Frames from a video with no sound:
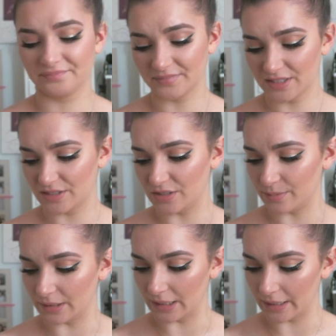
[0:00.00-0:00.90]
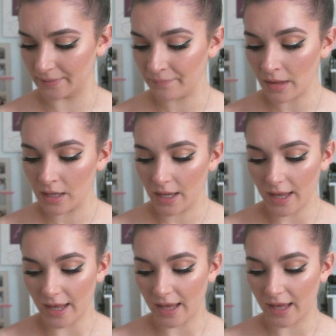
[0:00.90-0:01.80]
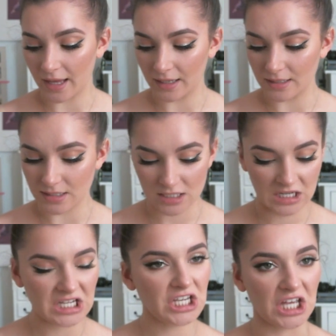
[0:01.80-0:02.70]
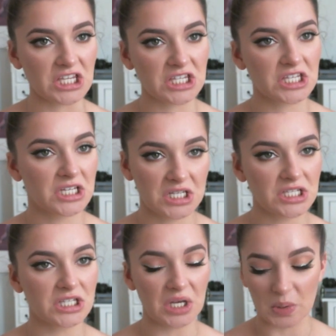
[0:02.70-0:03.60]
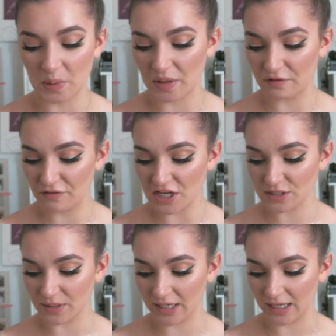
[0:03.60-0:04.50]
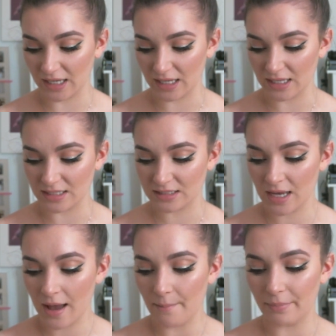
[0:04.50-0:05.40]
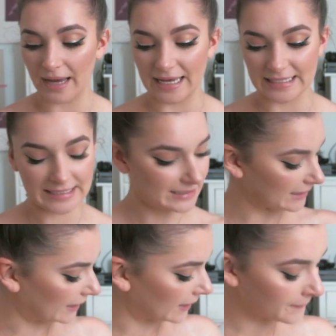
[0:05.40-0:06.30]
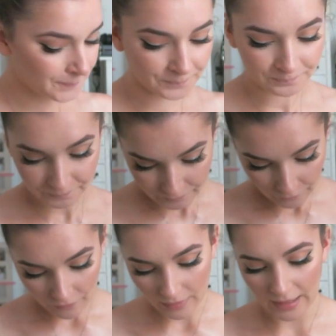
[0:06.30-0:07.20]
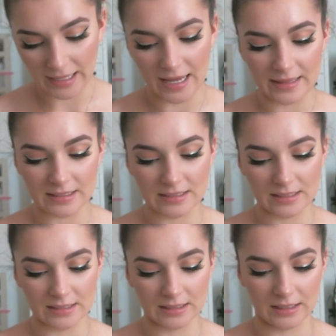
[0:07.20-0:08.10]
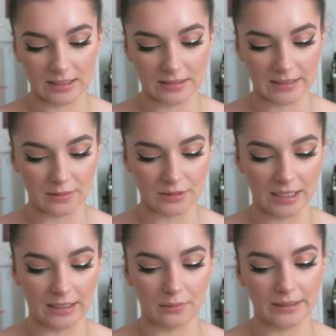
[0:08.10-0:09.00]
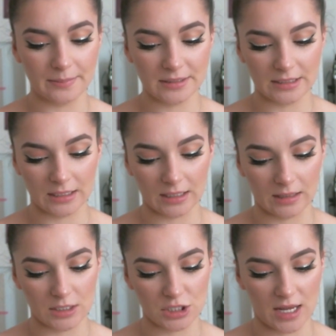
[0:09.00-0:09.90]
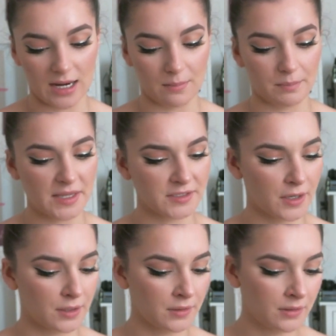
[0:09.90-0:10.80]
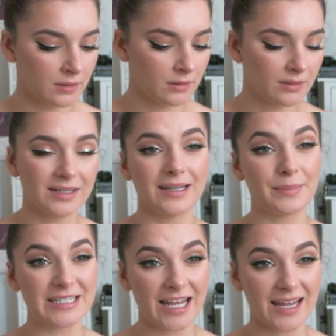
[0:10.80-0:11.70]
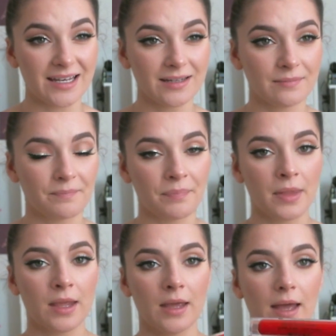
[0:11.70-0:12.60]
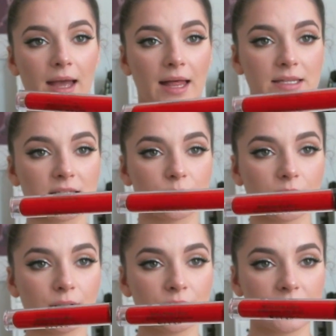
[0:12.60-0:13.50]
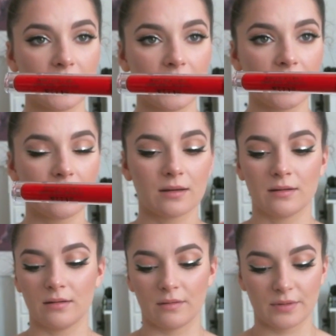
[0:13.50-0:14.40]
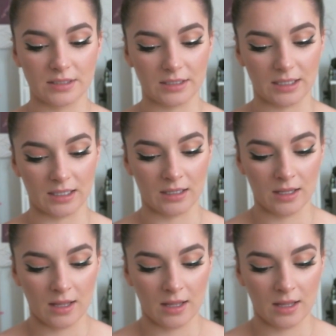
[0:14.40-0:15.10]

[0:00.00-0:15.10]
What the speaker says: Stupid Lily. And yeah, so the first one is by Stila, and this is the Stay All Day liquid lipstick in the shade Bezo, number 10. This is what it looks like. obviously.